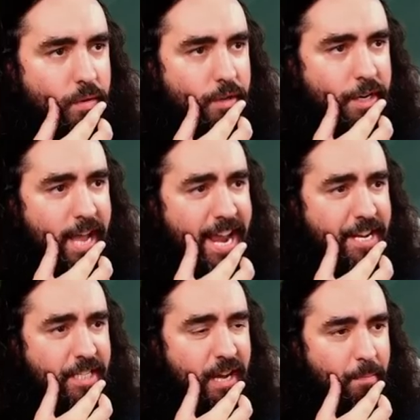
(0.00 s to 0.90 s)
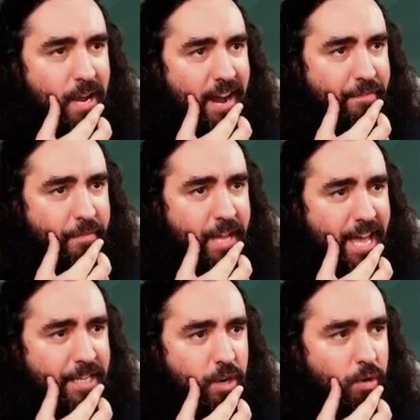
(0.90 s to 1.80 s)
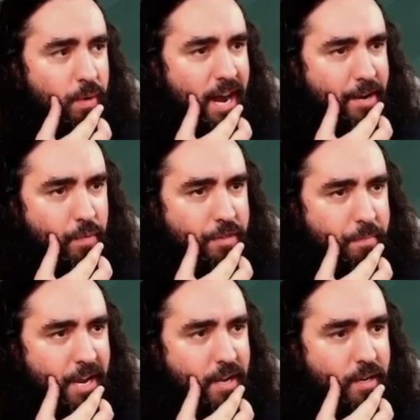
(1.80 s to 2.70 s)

You're gaining some life. That is alrighty with me.